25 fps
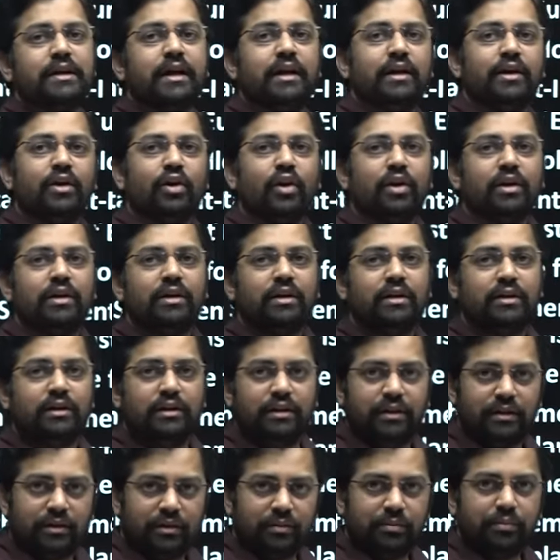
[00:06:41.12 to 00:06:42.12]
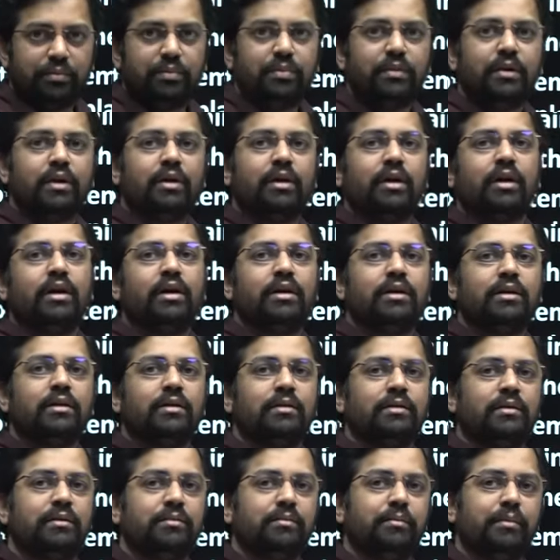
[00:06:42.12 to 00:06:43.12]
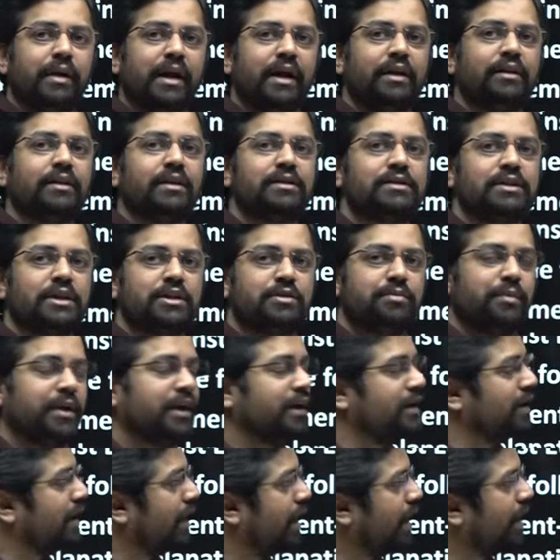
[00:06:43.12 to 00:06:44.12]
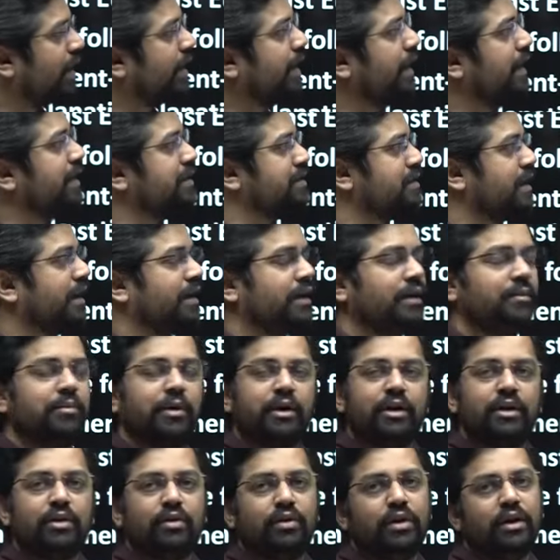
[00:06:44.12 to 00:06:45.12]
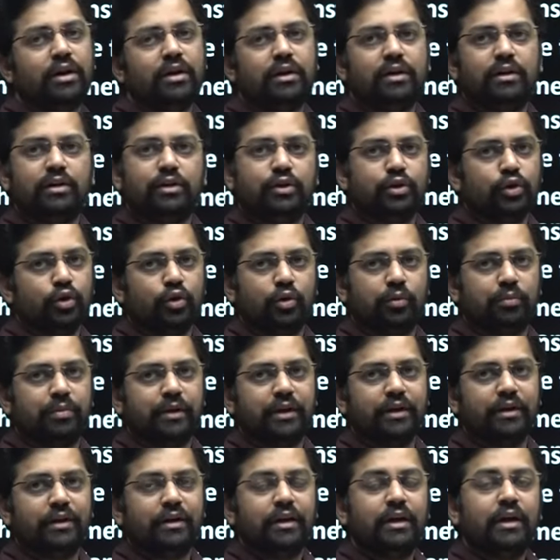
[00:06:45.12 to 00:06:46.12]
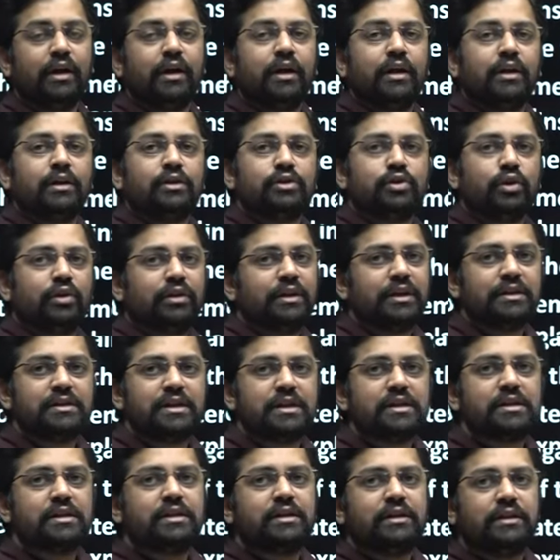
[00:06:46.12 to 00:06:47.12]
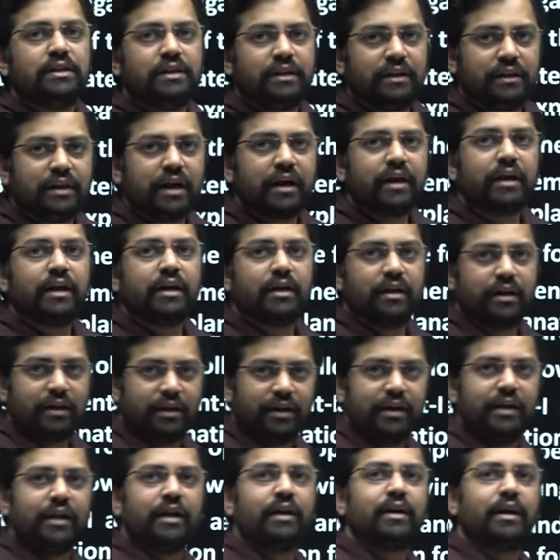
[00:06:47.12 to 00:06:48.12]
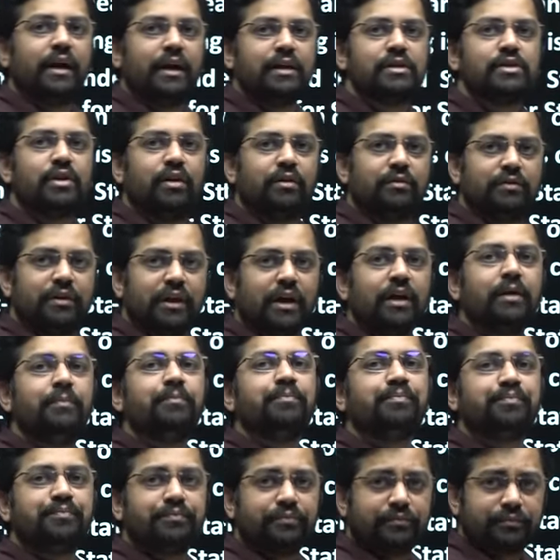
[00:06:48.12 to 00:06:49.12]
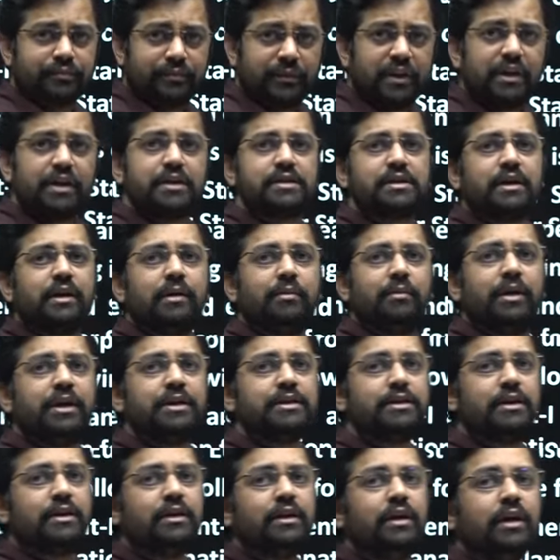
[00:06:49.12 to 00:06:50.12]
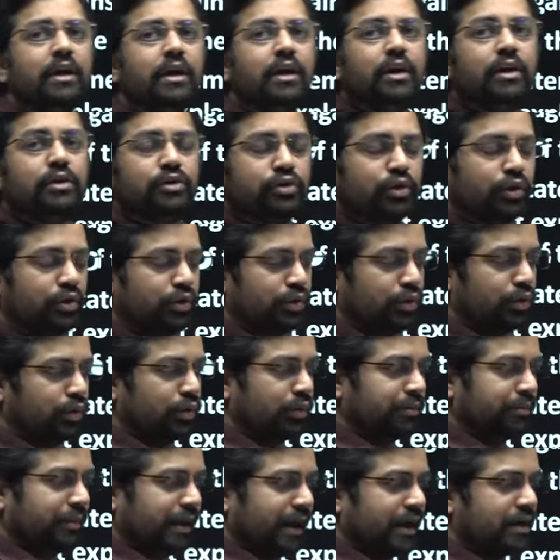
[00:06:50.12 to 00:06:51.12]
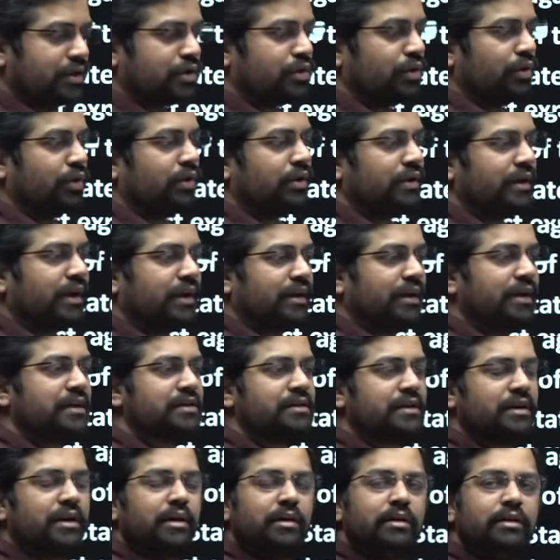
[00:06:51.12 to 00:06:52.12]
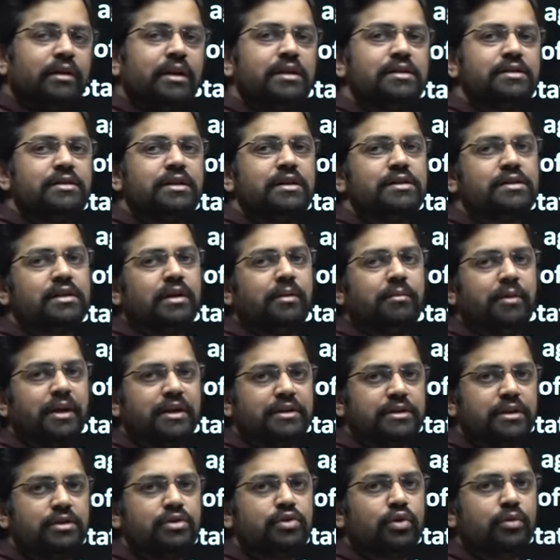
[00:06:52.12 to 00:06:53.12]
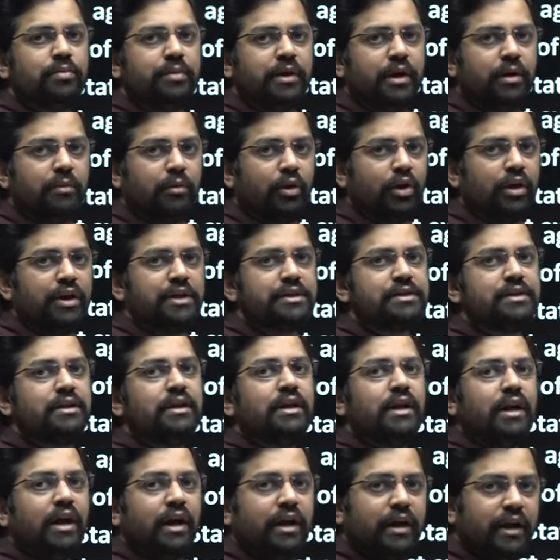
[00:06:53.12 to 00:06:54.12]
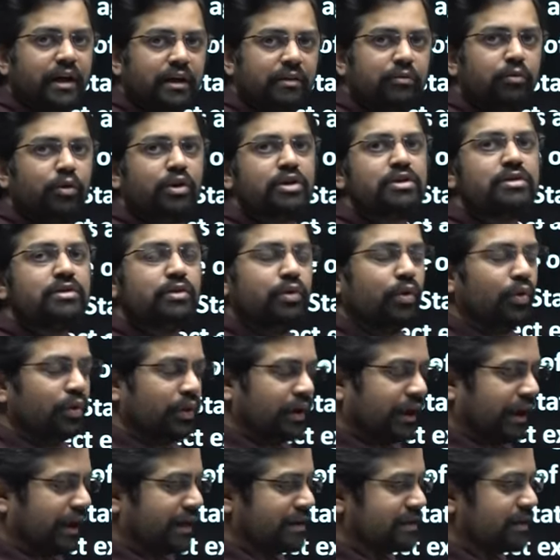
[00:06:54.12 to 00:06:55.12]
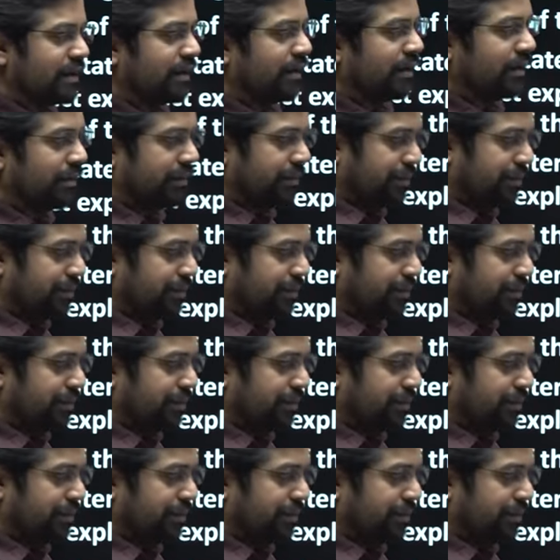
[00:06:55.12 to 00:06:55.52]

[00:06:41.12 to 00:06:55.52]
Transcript: cannot uh, make the judgment against any particular European. So this is the clear case of the discrimination. So to make sure that this, this discrimination should be abolished, it was known as a